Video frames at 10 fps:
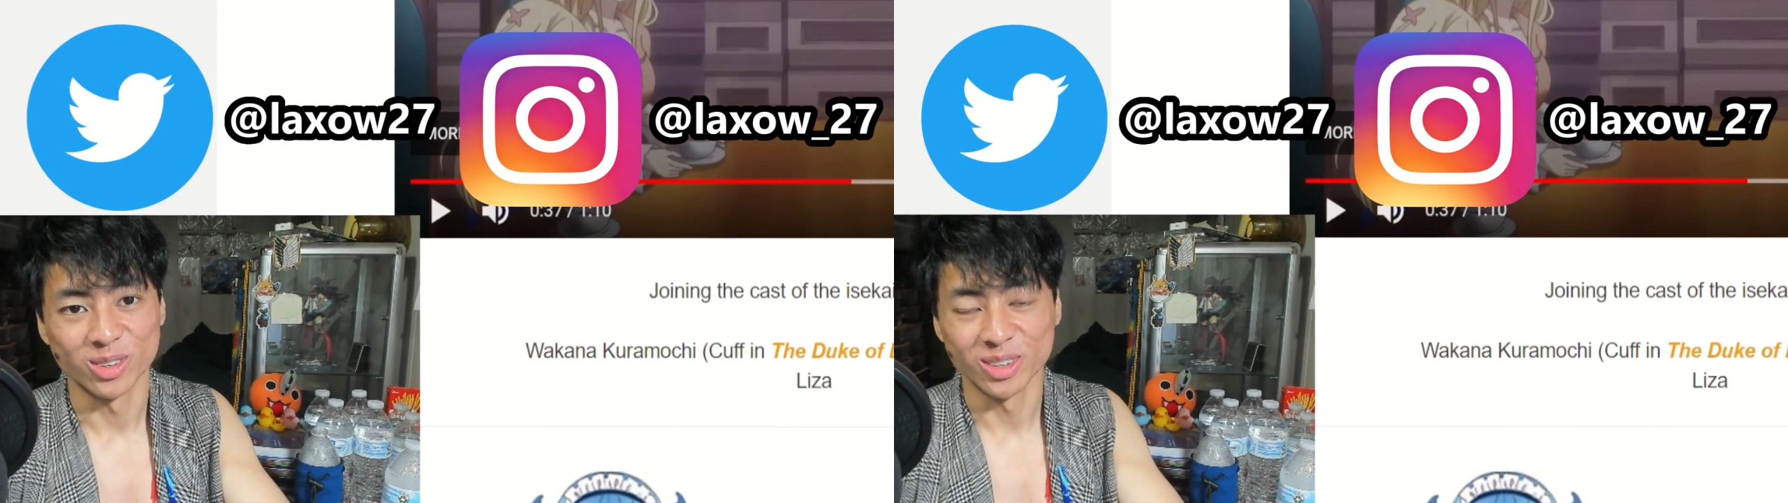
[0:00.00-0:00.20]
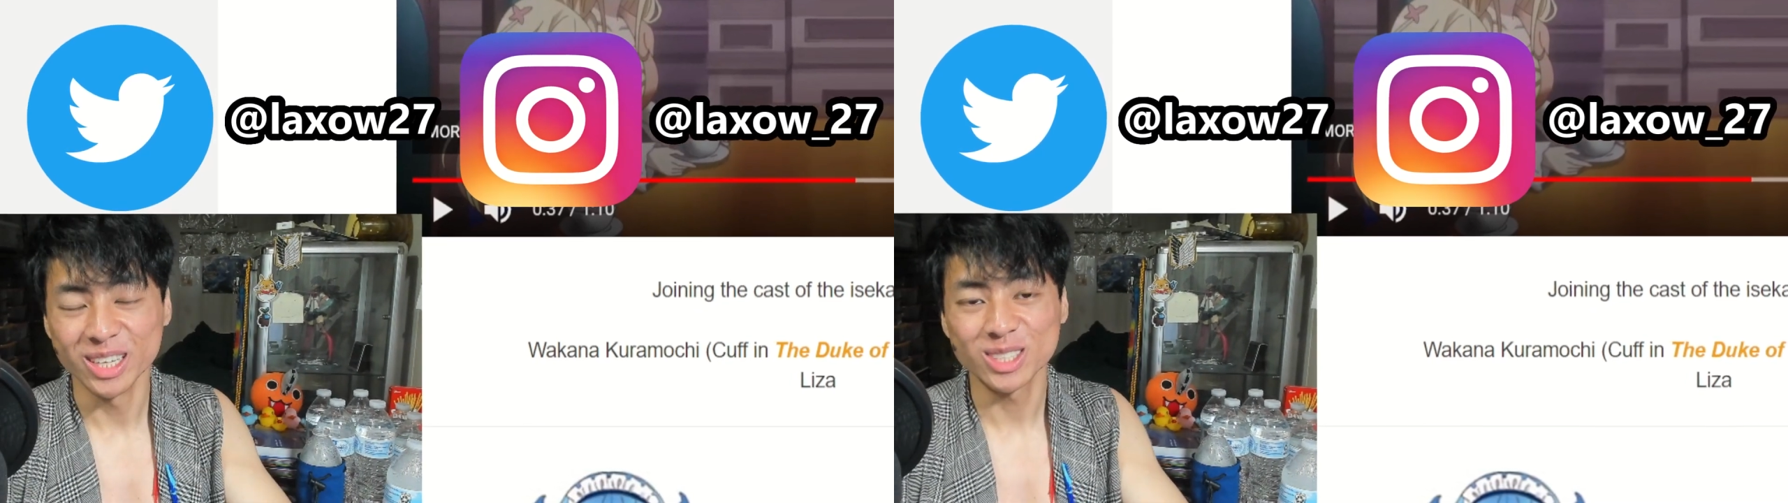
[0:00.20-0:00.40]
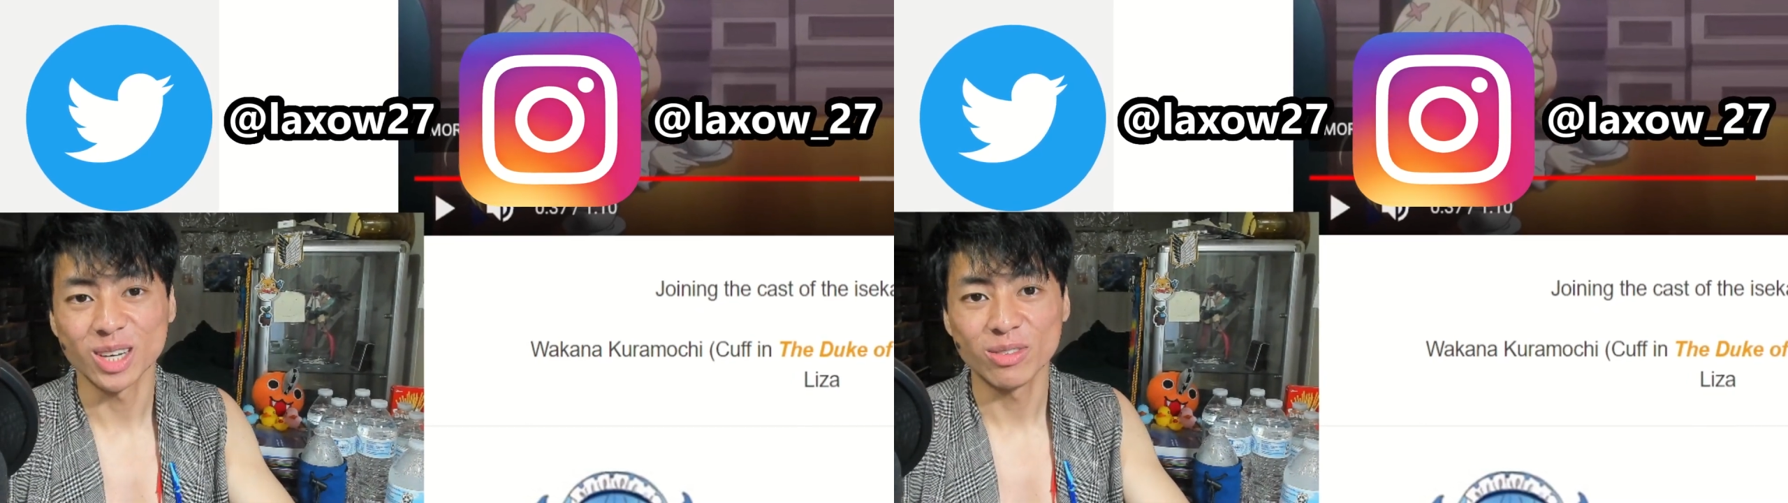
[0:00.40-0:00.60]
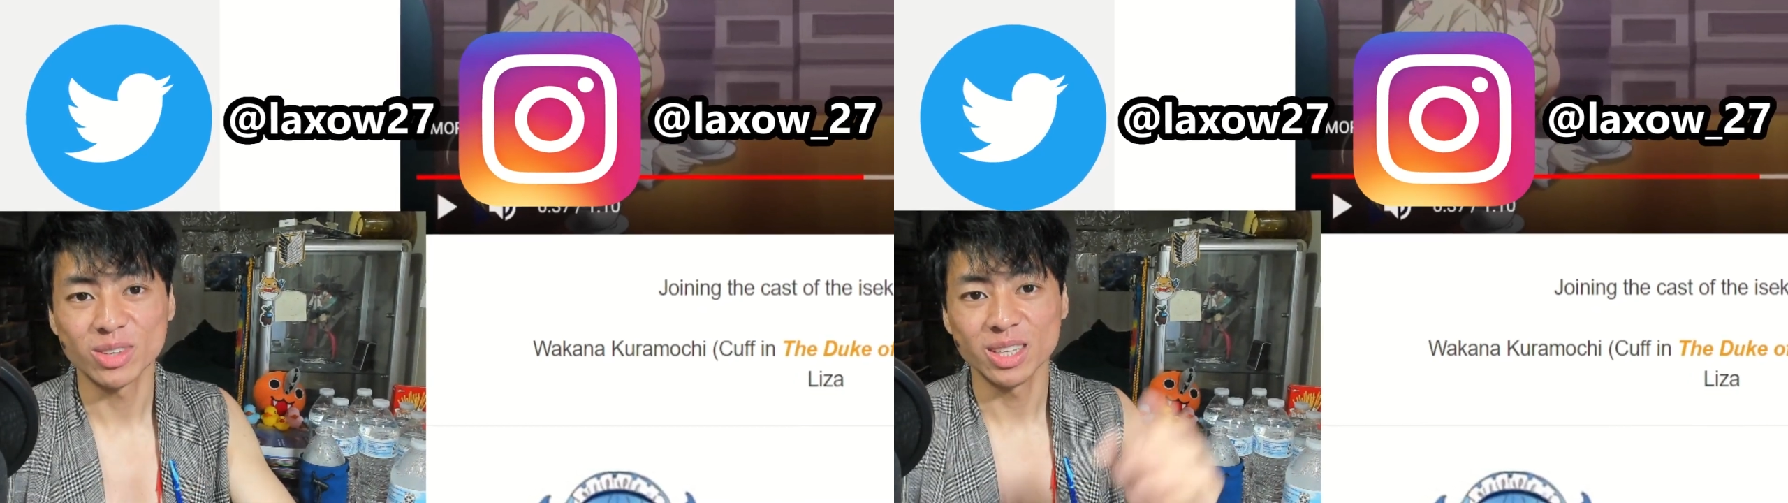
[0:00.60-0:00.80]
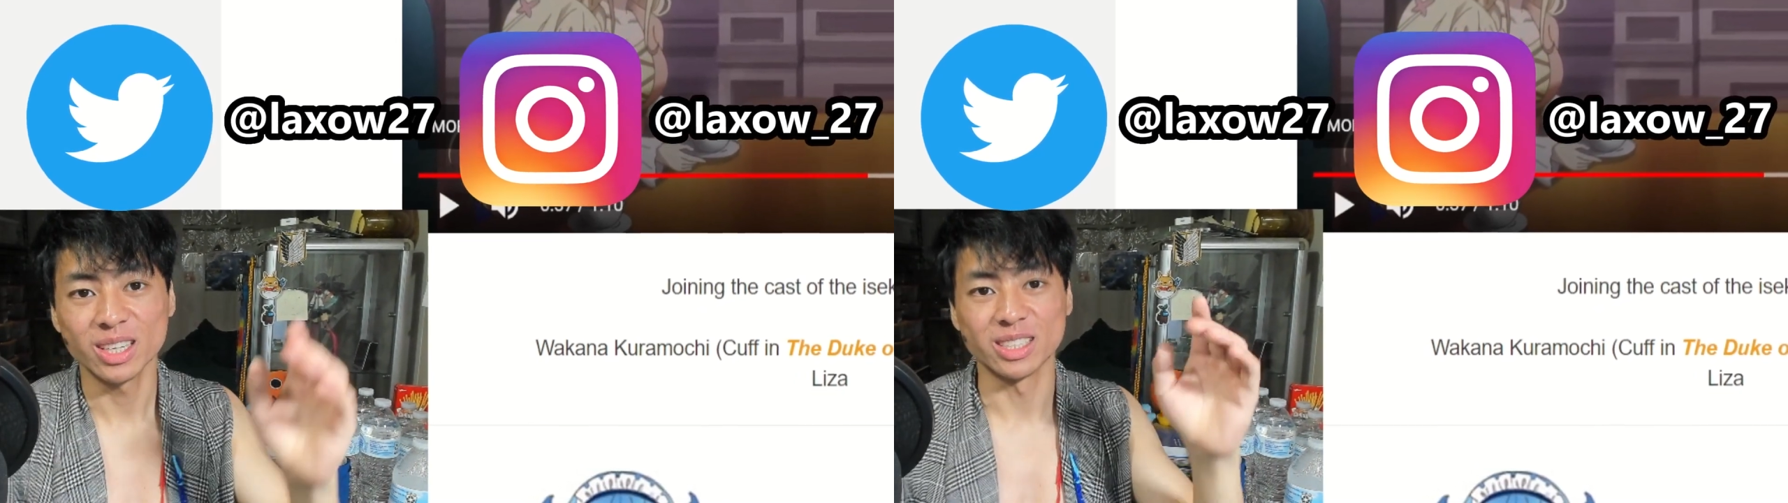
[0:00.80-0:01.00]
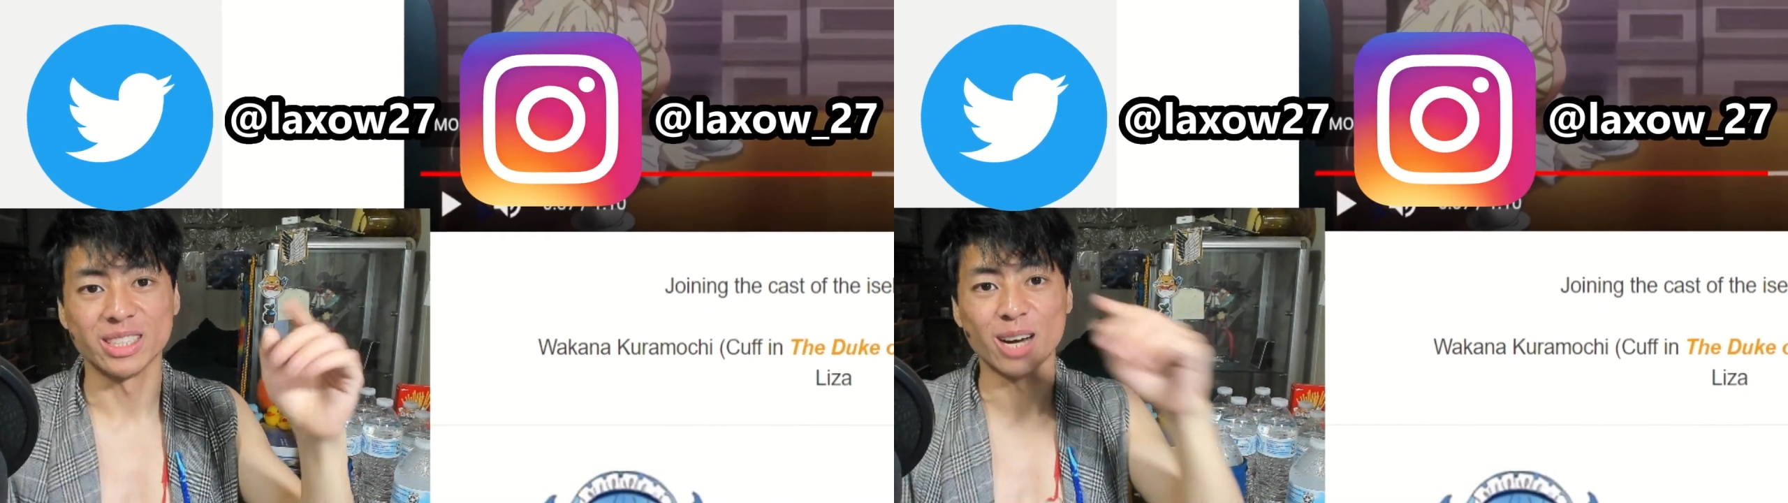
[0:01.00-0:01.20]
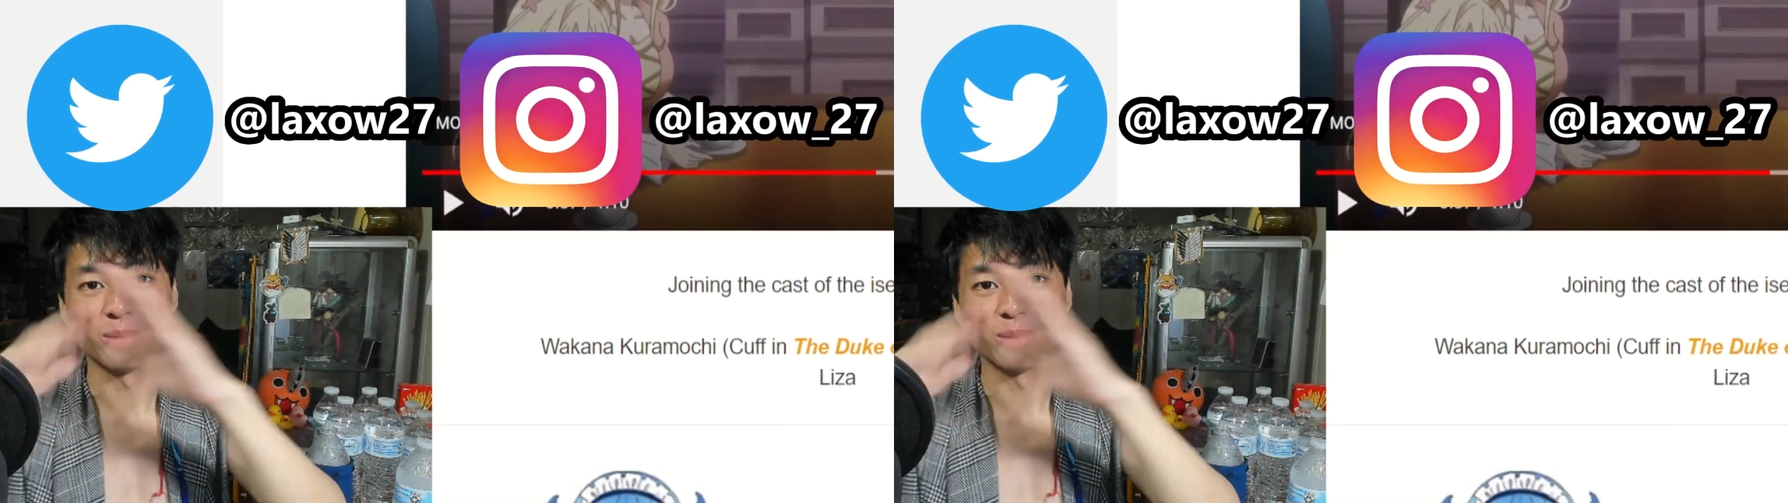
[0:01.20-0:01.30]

Links to everything is down